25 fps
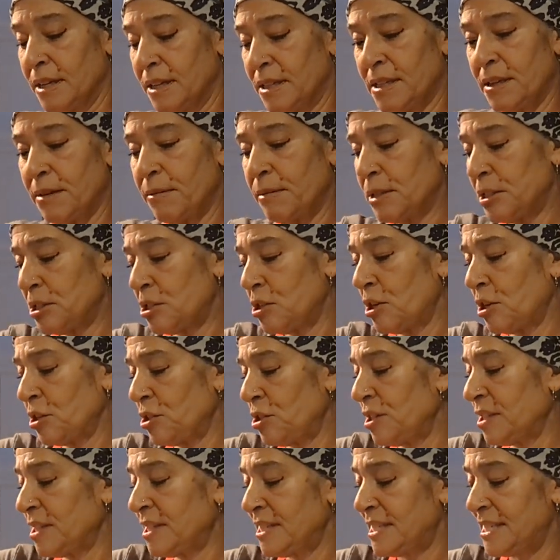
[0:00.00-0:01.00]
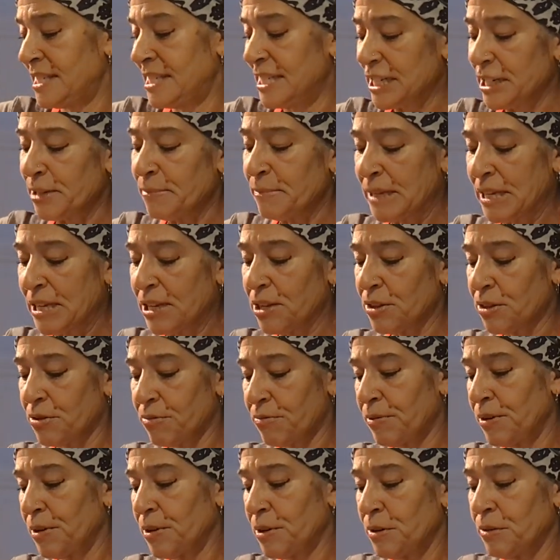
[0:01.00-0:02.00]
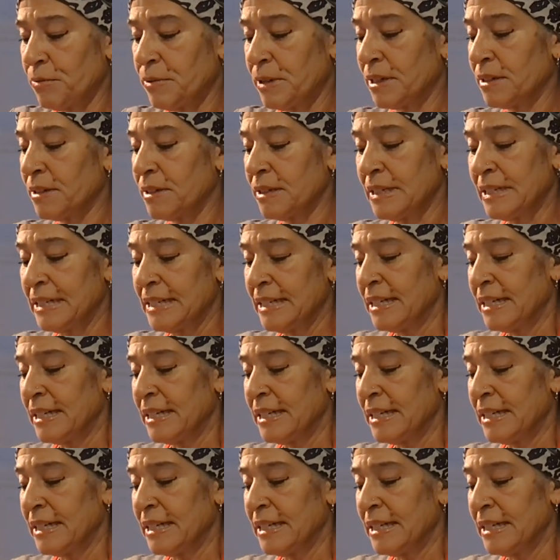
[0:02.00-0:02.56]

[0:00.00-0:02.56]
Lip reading: So it's not just steaming through, and